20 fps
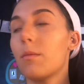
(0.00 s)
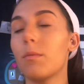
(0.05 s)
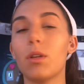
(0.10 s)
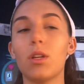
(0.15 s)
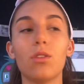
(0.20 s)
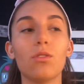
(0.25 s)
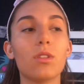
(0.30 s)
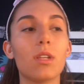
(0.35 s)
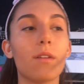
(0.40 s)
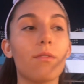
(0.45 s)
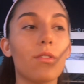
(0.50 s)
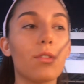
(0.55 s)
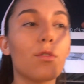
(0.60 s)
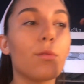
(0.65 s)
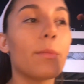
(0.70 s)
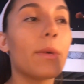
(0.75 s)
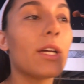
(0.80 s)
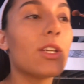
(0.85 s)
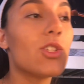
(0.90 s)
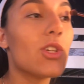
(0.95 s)
I'm gonna use that for
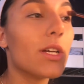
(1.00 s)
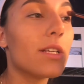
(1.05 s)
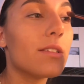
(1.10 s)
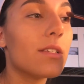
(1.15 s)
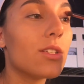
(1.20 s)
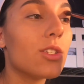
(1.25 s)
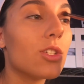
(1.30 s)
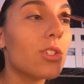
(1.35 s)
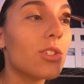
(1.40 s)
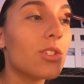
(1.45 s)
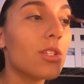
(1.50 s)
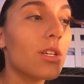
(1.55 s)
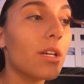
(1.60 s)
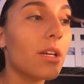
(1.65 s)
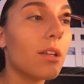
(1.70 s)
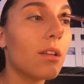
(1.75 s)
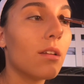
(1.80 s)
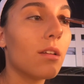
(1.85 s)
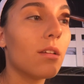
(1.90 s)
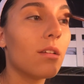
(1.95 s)
my transition
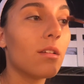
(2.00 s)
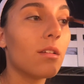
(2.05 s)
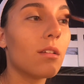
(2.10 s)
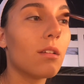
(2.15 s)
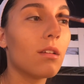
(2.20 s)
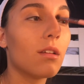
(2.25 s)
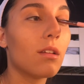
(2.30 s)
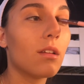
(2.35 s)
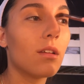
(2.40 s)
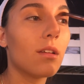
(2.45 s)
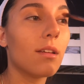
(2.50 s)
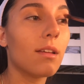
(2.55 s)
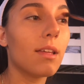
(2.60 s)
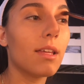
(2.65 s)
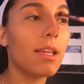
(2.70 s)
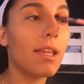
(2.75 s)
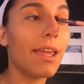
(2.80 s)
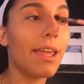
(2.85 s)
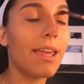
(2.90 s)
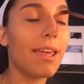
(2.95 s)
shade.
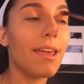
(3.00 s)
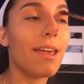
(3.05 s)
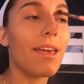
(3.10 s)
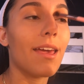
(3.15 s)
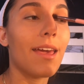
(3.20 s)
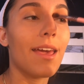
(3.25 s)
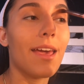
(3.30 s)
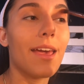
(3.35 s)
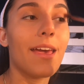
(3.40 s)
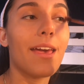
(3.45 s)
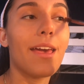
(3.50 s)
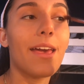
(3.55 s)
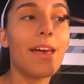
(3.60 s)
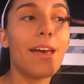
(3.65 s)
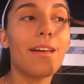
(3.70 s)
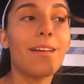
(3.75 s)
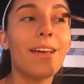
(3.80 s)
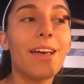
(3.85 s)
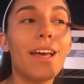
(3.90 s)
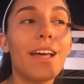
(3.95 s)

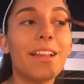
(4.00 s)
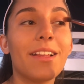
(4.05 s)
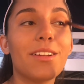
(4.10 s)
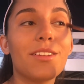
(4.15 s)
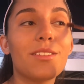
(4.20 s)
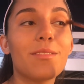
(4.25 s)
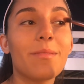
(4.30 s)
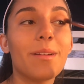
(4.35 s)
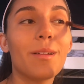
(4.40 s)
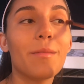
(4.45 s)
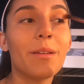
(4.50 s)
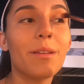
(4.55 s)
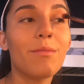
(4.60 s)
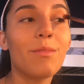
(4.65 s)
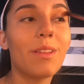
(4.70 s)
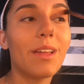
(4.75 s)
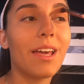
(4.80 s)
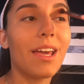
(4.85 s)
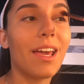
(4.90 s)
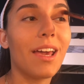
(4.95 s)
Yeah. These remind me
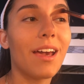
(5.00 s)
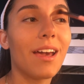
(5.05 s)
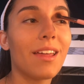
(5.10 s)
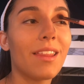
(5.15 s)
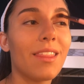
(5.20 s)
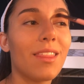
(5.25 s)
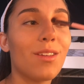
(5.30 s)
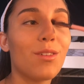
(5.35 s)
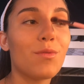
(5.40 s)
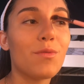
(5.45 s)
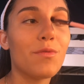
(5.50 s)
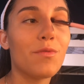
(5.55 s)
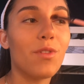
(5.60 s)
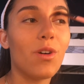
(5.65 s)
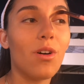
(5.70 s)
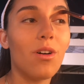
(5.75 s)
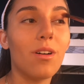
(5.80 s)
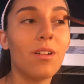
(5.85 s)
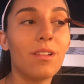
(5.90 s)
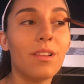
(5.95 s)
of like the
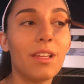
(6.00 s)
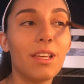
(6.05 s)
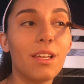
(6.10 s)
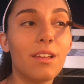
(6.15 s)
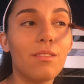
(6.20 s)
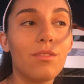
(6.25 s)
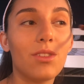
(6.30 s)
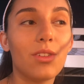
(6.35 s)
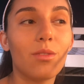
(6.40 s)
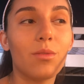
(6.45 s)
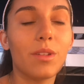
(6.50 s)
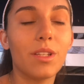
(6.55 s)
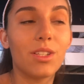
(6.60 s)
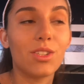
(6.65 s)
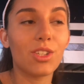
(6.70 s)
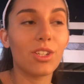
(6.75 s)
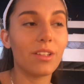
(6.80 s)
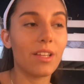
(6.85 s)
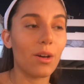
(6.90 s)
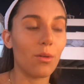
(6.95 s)
fall leaves, you know, when they
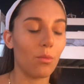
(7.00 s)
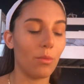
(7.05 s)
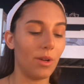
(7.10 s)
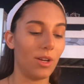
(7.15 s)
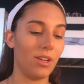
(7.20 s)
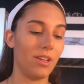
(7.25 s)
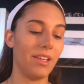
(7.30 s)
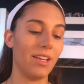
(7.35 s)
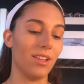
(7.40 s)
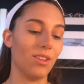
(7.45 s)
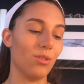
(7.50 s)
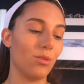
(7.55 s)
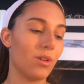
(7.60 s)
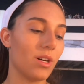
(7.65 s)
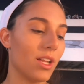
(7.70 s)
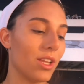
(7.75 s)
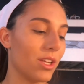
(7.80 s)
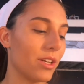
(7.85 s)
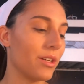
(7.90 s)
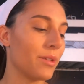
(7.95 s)
turn that weird yellow
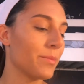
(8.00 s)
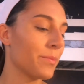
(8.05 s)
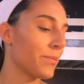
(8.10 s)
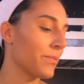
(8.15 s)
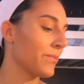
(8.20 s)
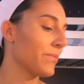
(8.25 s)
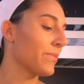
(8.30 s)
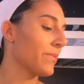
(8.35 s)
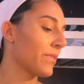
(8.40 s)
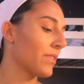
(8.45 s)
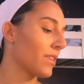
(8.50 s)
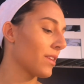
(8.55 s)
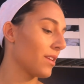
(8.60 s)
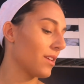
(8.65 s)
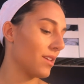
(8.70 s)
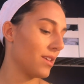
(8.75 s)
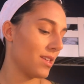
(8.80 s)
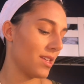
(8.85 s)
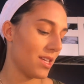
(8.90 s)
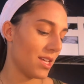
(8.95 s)
color.
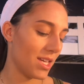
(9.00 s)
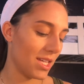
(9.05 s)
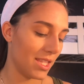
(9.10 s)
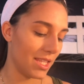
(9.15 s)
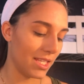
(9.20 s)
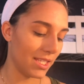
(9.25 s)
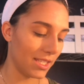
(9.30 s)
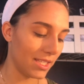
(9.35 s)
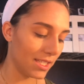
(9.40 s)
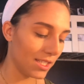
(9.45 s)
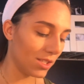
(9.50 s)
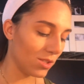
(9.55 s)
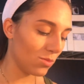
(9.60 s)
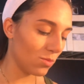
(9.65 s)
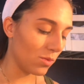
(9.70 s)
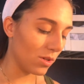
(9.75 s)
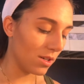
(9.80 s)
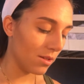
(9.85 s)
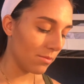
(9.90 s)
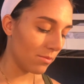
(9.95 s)
This
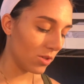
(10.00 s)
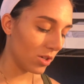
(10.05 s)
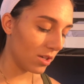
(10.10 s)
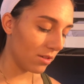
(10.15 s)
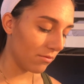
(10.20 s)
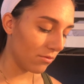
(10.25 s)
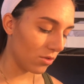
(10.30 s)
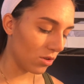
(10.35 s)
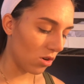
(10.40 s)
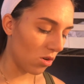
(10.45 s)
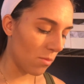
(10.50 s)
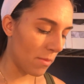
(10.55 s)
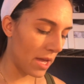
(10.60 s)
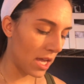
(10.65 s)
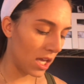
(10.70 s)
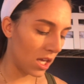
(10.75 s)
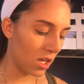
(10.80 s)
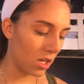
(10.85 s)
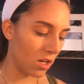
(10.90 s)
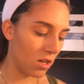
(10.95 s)
is what I'm looking for. Oh
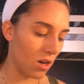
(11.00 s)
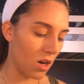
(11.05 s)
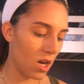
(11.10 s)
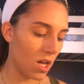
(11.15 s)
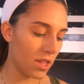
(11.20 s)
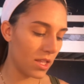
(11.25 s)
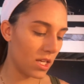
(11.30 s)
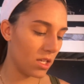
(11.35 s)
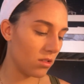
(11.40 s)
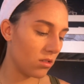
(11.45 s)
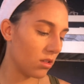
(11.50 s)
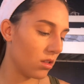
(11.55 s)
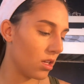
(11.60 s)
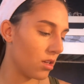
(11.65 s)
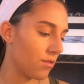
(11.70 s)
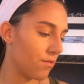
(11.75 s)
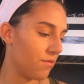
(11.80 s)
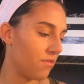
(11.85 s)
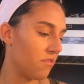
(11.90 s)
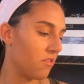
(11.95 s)
my god, that has a
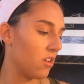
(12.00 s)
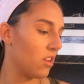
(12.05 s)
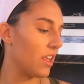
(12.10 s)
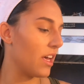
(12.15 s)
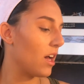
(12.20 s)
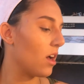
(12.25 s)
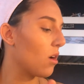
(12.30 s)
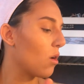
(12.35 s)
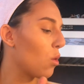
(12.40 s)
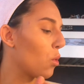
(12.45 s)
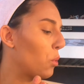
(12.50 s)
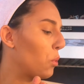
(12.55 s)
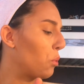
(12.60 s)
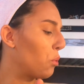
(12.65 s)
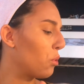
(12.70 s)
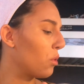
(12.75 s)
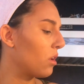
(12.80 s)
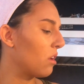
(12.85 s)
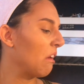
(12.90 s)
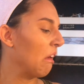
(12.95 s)
lot of fallout.
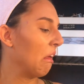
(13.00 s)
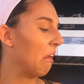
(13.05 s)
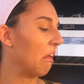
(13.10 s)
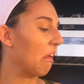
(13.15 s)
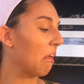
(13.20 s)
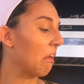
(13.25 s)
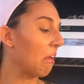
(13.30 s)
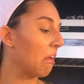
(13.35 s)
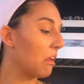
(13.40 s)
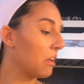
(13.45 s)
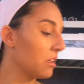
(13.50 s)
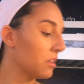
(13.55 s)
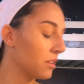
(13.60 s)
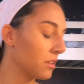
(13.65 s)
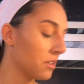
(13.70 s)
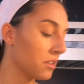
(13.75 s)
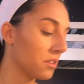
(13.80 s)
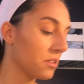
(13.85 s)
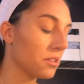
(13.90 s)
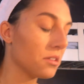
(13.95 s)
Ugh.
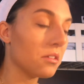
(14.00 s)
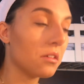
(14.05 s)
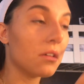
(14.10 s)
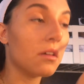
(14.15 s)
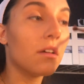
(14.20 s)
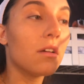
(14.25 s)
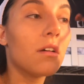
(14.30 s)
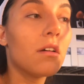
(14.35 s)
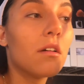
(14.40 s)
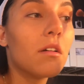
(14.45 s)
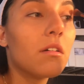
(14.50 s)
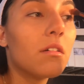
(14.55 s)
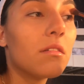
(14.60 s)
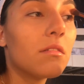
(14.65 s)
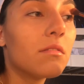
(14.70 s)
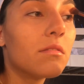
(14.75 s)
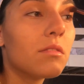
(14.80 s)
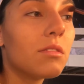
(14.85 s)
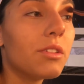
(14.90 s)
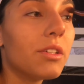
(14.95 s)

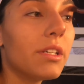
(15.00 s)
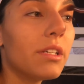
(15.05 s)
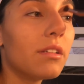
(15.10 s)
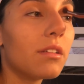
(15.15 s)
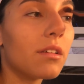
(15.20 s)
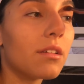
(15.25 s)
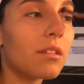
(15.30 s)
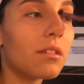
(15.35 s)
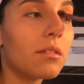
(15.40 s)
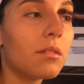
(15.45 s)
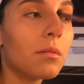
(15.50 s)
Jesus.